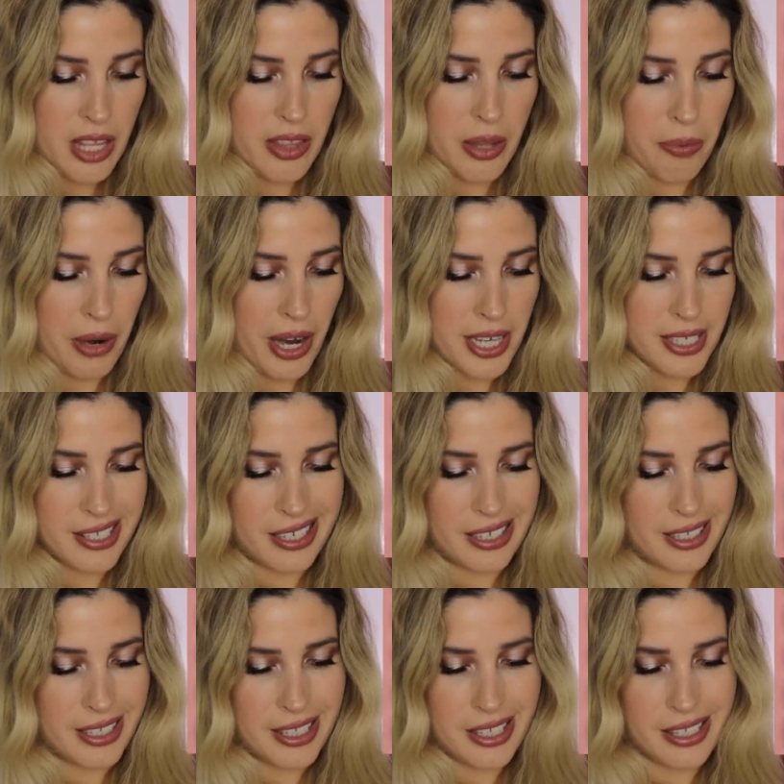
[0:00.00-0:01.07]
the price,
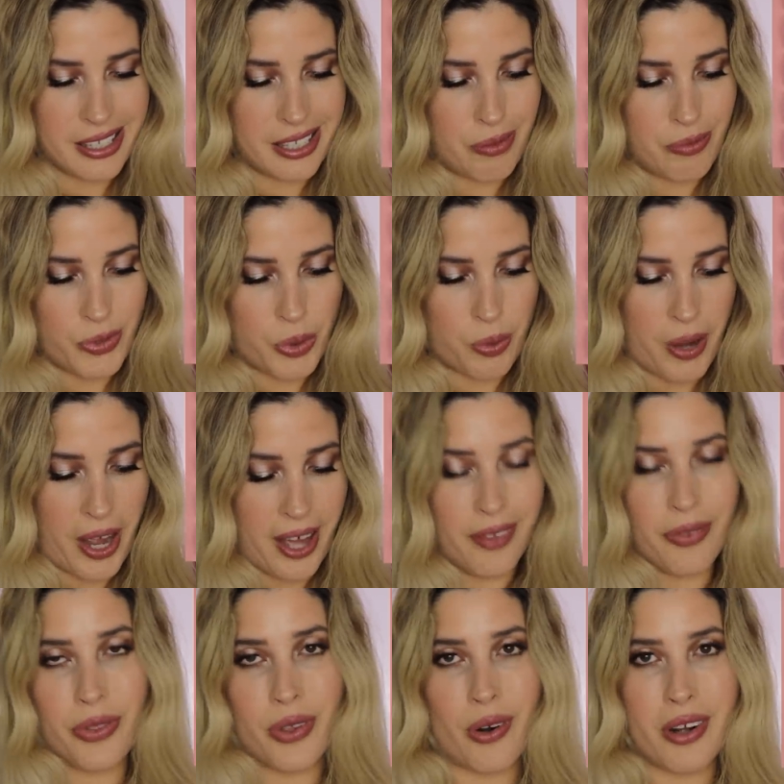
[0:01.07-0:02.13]
it doesn't seem too
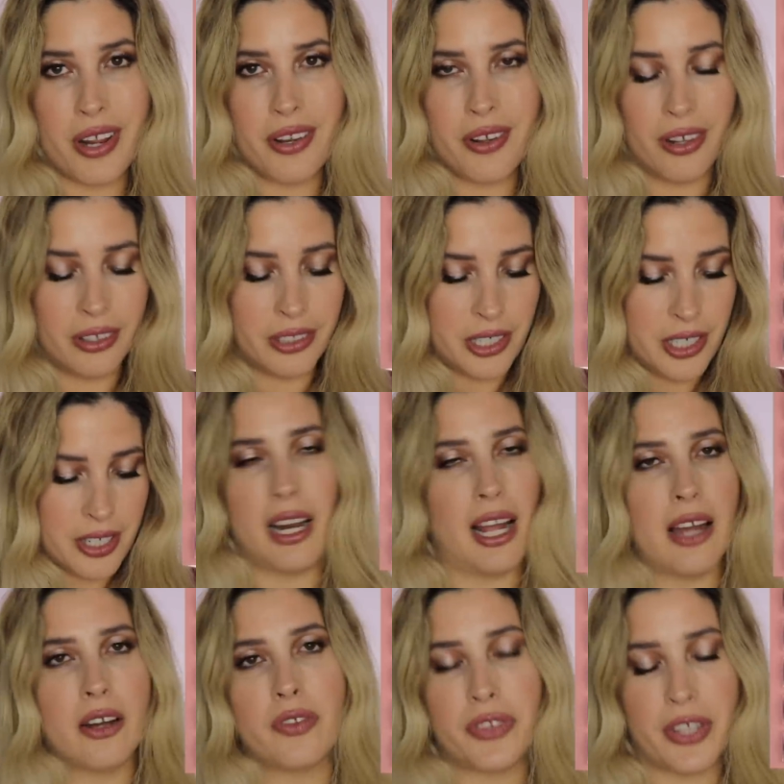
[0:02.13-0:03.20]
bad, $30.
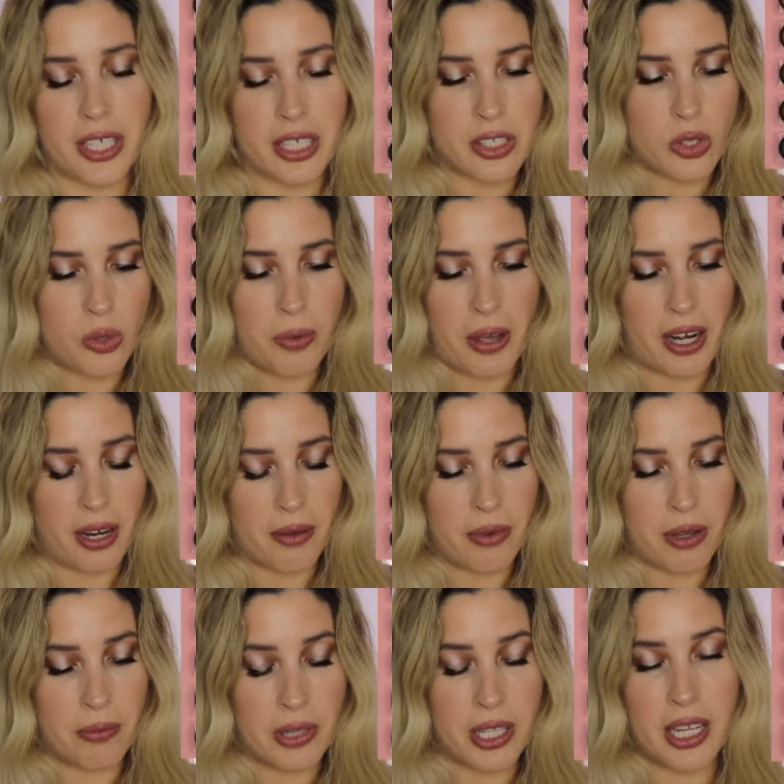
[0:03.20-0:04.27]
I don't think it's too bad.
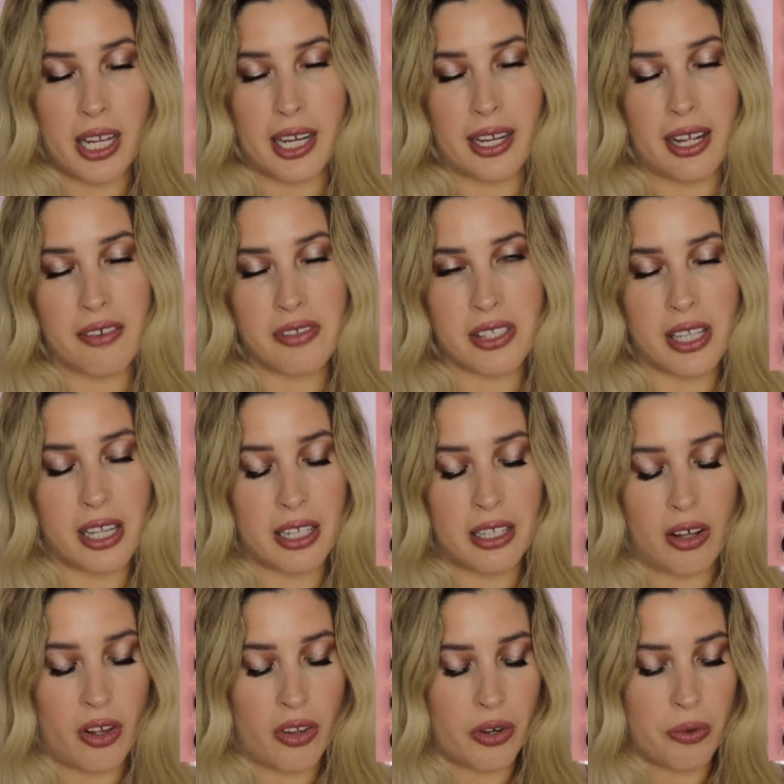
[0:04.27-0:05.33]
I, I mean, I have
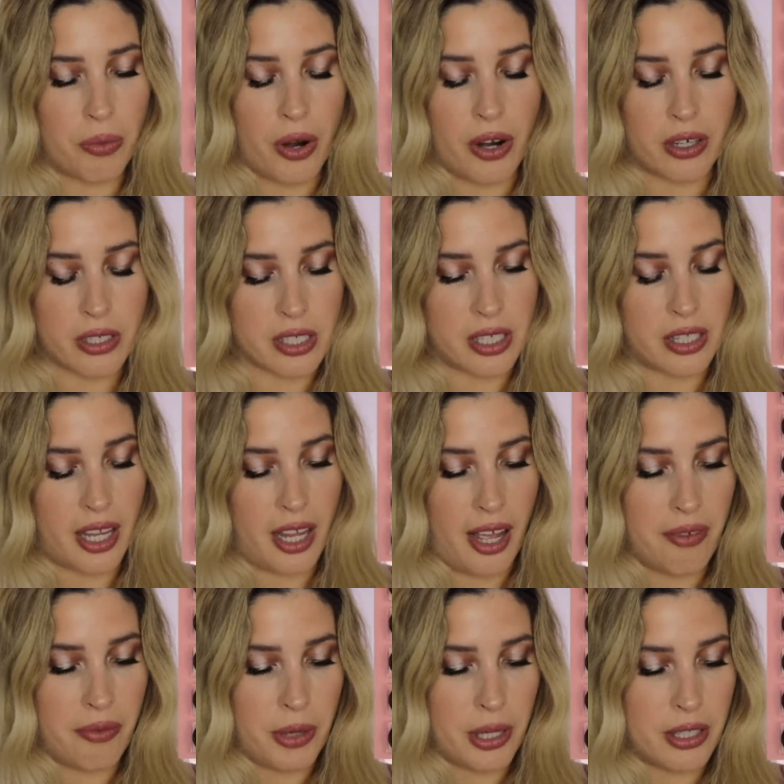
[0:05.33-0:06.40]
seen other products that they
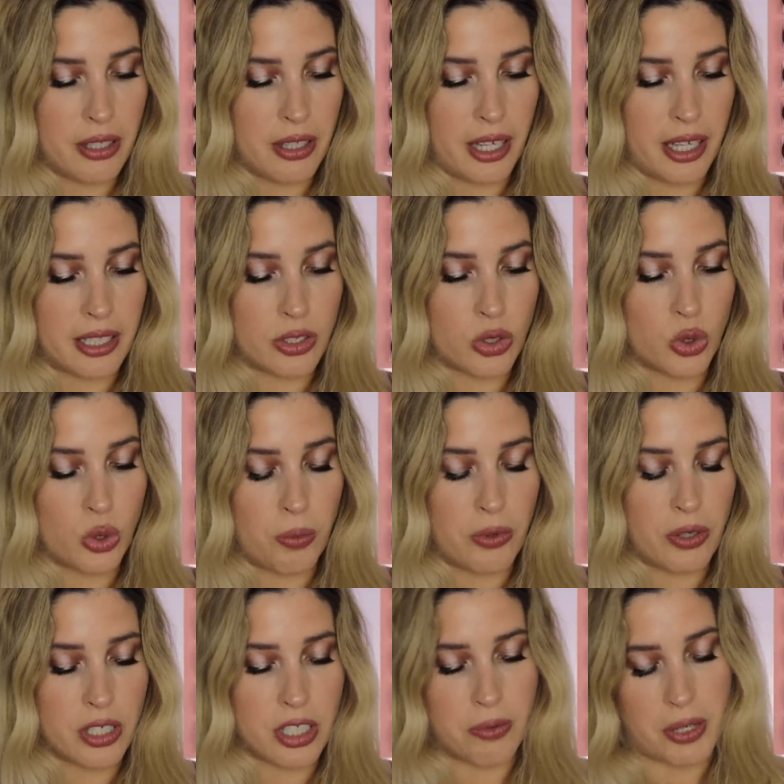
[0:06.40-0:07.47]
have been like
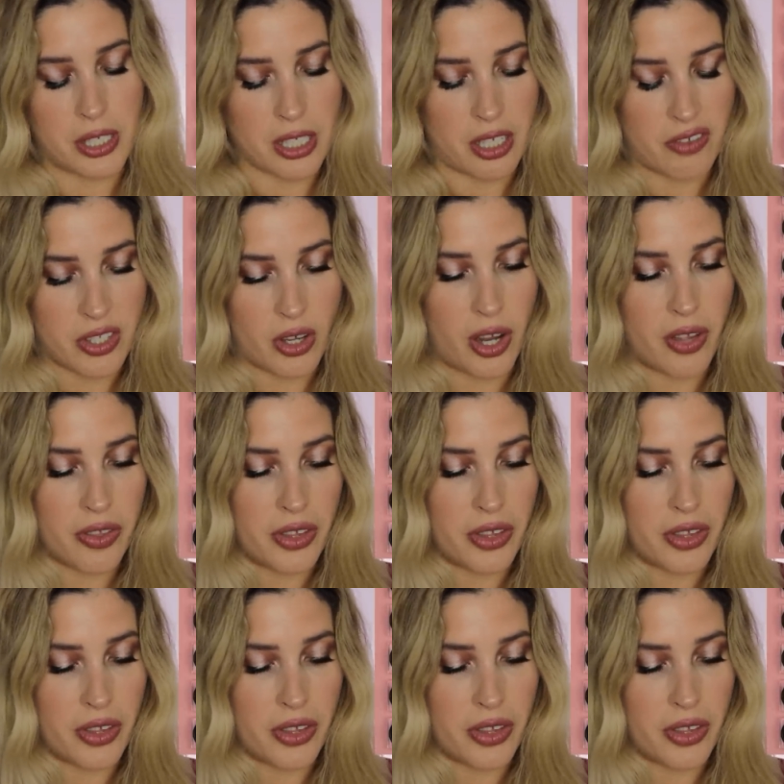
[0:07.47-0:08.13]
super expensive. So I